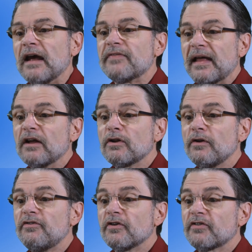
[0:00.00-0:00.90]
If that
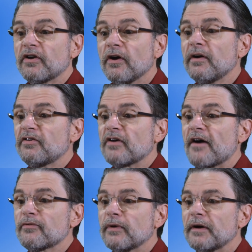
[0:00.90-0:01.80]
includes your security
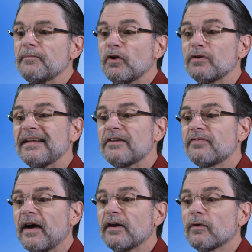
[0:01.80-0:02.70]
software, you'll need to
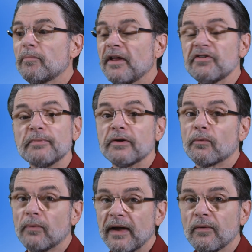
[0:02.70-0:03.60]
find a replacement
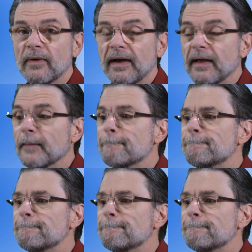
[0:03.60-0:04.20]
right away.